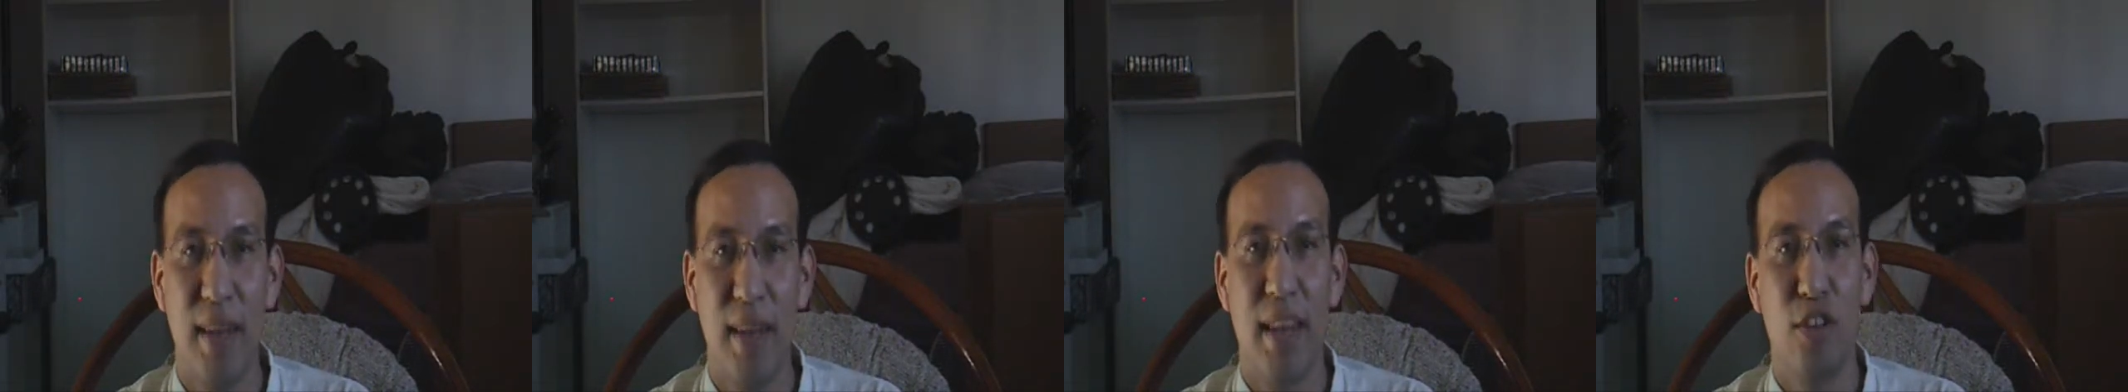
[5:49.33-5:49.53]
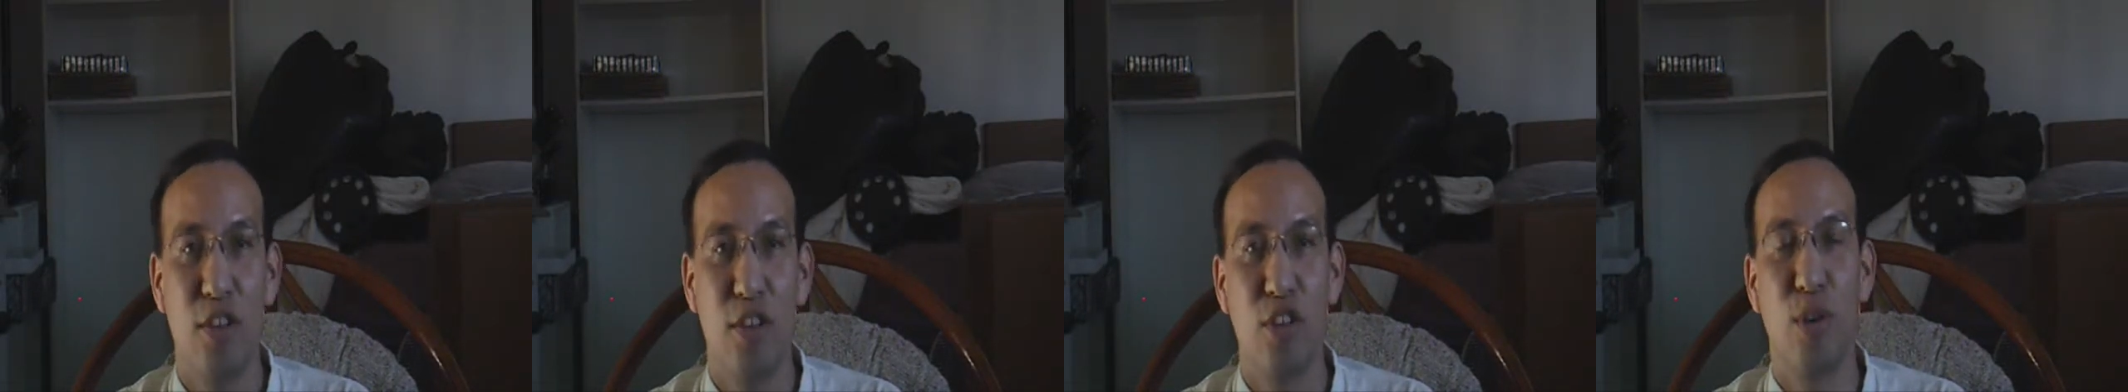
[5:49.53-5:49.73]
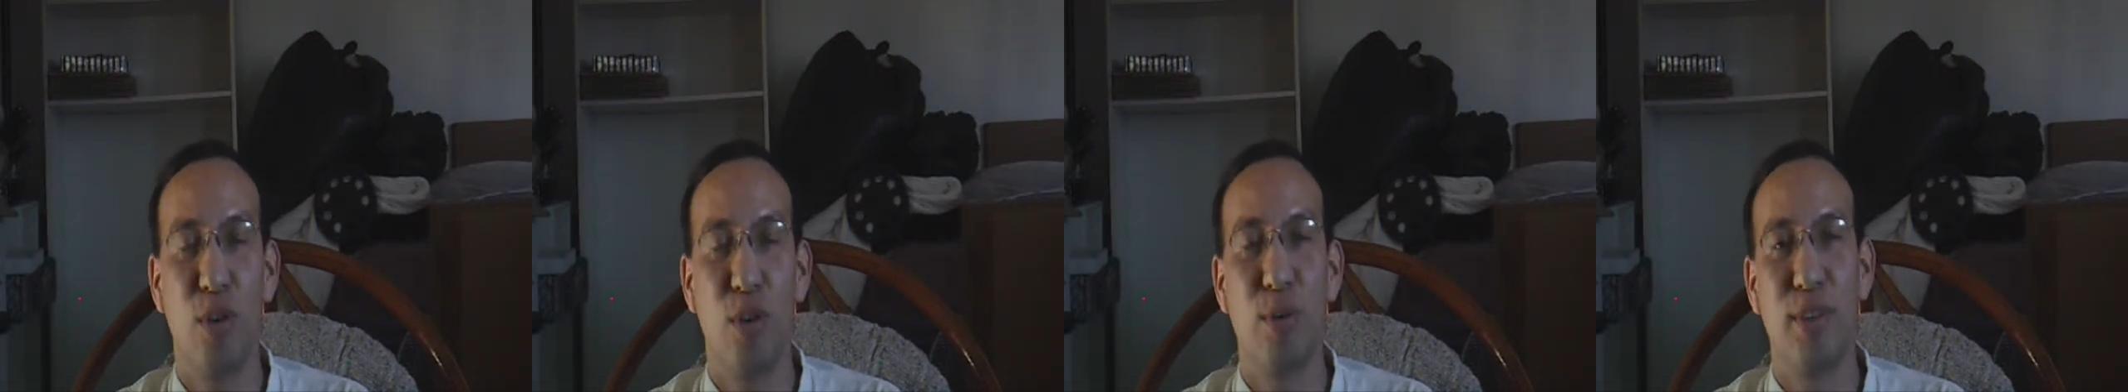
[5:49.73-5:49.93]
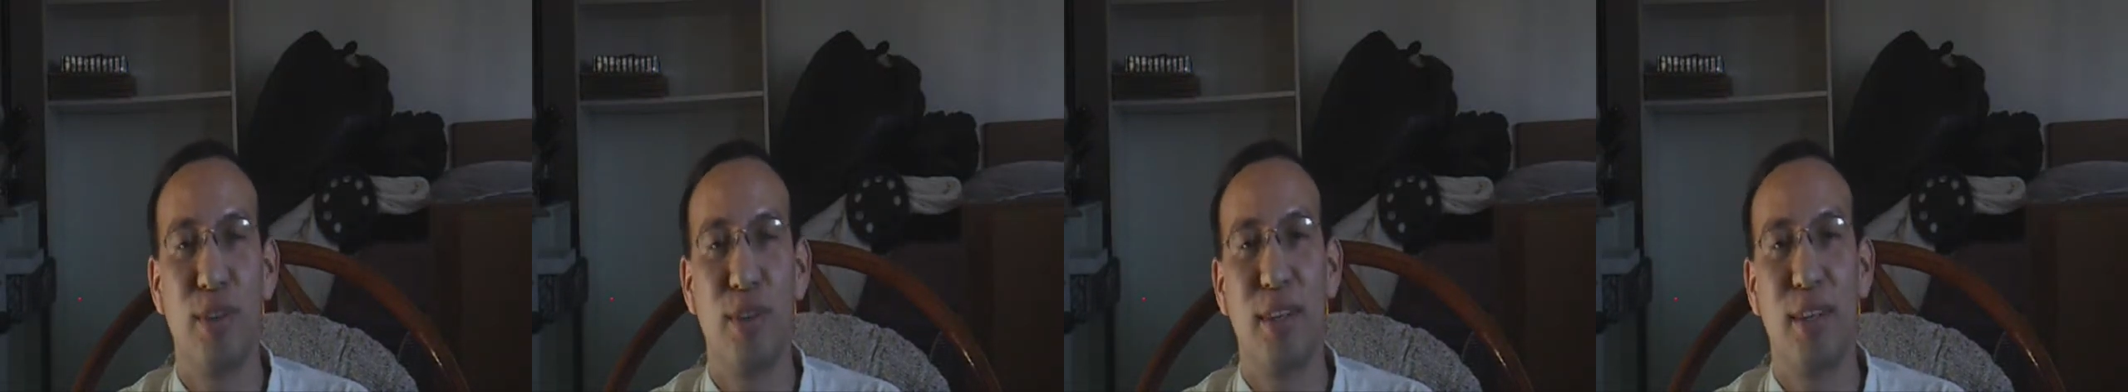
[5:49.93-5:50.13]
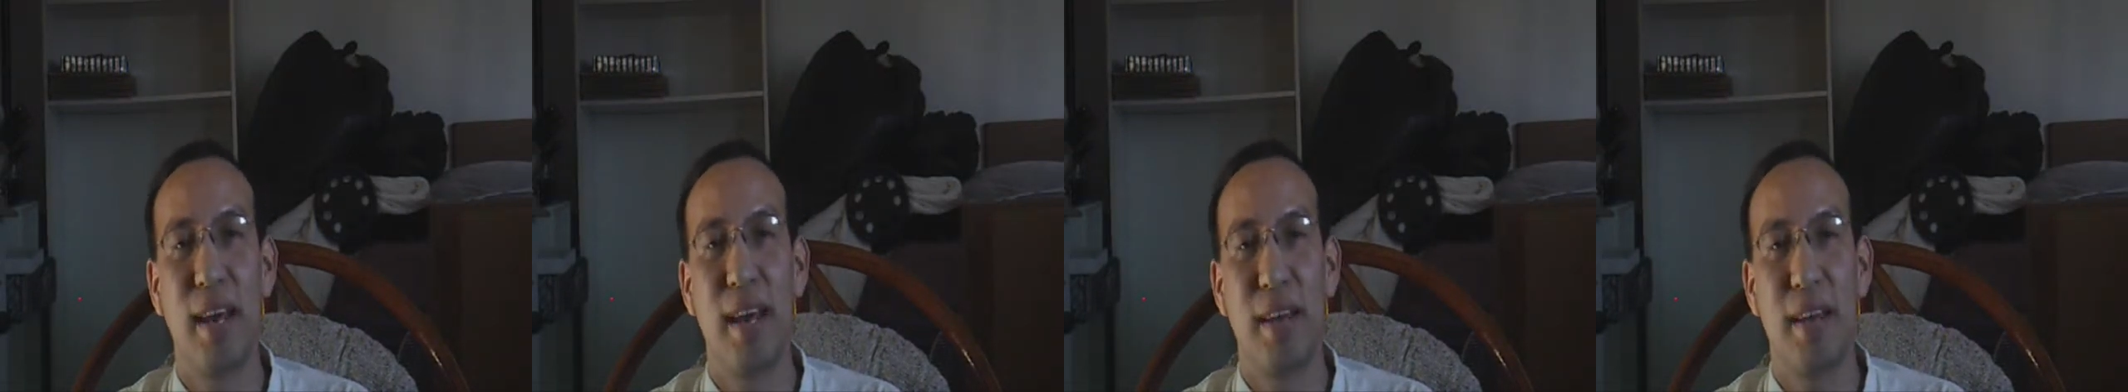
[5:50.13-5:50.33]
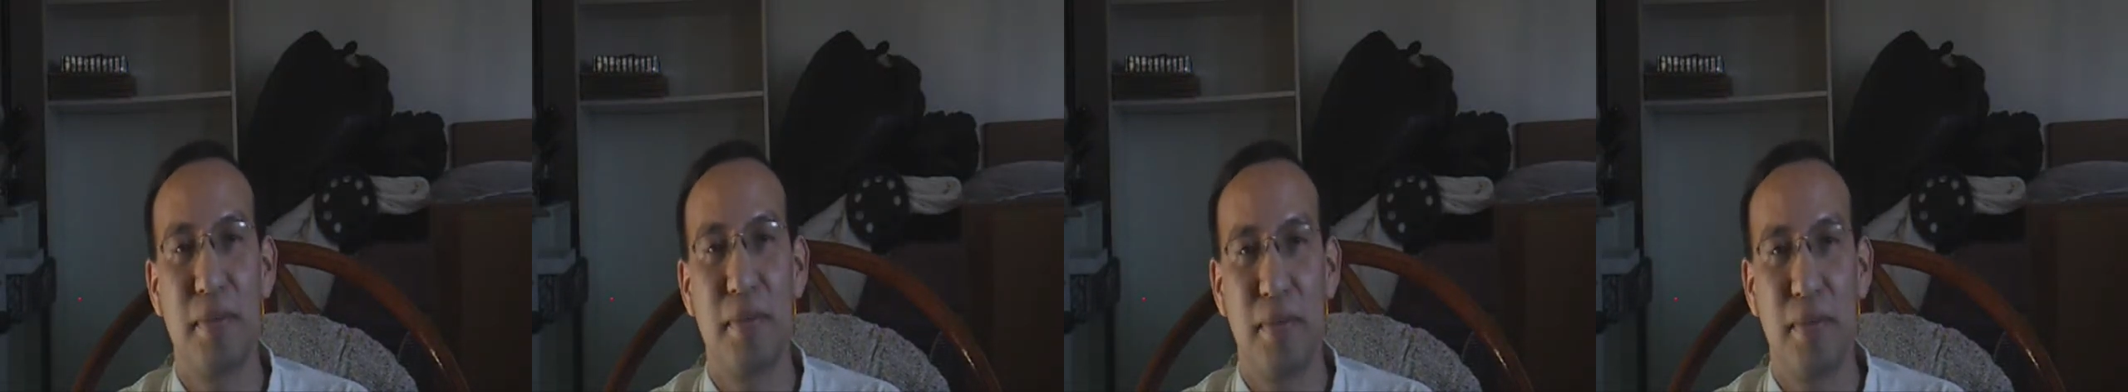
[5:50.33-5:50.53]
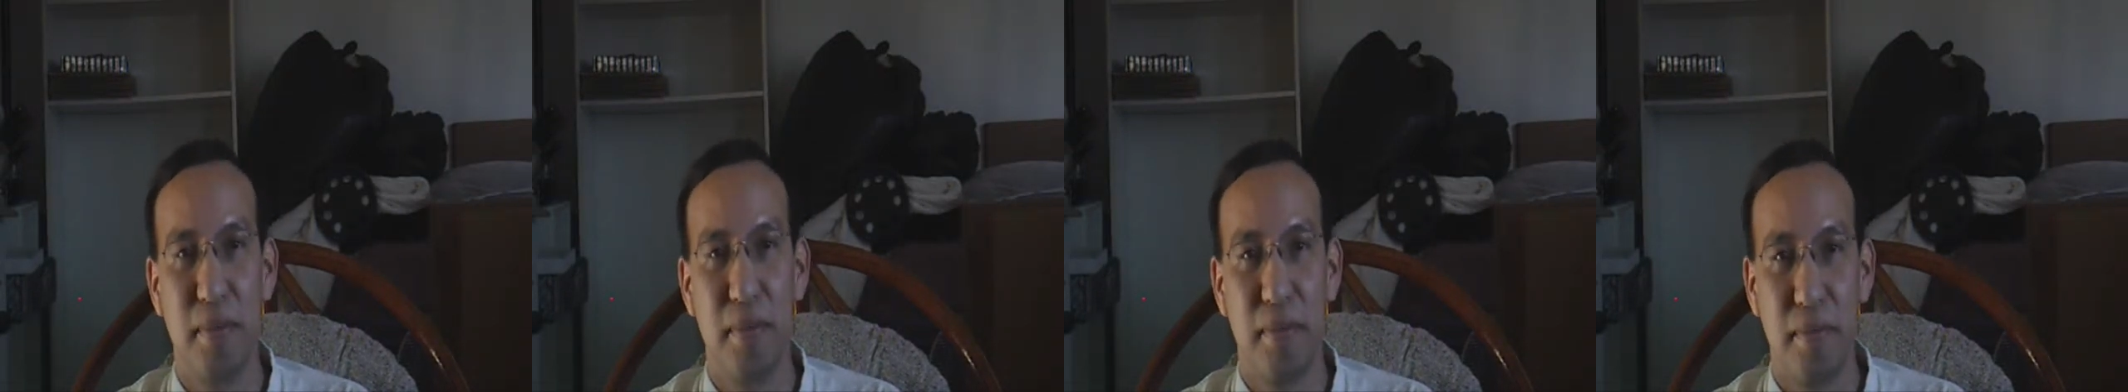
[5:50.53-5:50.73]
it shows life.